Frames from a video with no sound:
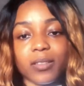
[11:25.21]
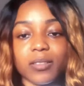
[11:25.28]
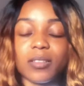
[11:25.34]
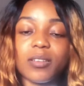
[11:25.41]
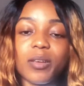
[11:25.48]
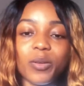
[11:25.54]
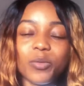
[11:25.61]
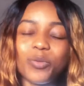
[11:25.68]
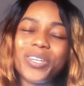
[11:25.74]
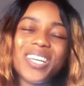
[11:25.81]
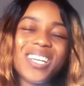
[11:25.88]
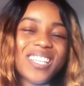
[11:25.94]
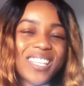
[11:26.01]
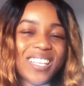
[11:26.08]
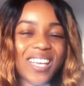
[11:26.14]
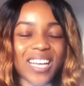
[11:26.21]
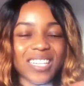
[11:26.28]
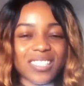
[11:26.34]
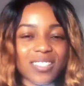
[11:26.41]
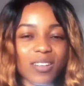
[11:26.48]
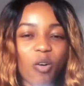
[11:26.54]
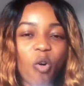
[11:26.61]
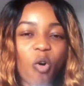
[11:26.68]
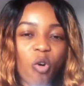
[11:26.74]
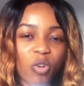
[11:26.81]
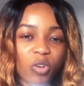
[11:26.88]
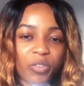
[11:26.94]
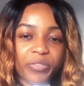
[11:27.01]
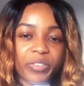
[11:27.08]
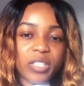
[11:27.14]
So we didn't get
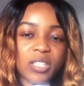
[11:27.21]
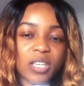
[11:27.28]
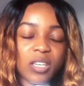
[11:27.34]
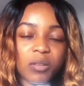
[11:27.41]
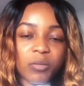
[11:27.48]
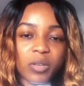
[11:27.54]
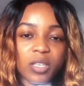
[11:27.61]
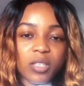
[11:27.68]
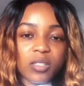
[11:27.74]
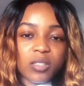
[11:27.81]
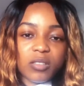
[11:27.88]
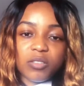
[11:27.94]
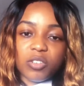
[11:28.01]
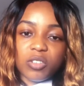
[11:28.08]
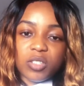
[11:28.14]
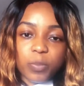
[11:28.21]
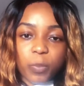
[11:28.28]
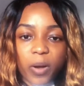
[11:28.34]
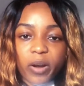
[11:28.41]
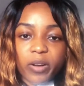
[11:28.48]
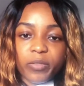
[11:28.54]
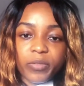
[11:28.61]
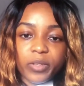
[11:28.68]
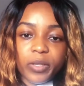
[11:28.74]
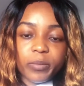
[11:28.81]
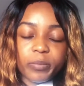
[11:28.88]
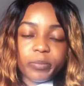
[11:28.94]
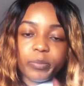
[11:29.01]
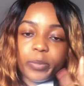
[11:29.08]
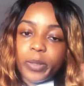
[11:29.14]
all of it anyways, just part of it,
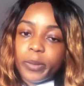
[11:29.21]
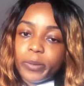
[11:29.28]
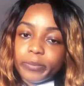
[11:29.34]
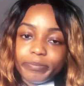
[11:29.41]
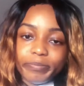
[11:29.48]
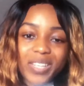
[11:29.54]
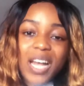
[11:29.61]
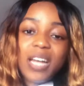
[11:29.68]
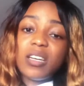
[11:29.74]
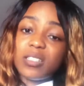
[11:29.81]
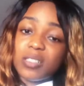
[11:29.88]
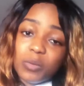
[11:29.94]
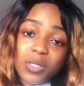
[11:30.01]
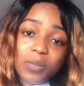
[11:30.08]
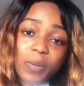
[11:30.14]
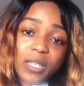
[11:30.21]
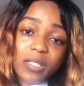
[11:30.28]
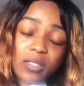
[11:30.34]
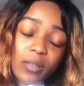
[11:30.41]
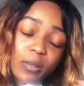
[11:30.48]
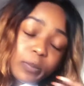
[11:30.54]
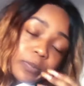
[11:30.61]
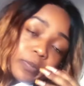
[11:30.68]
but at least it was better.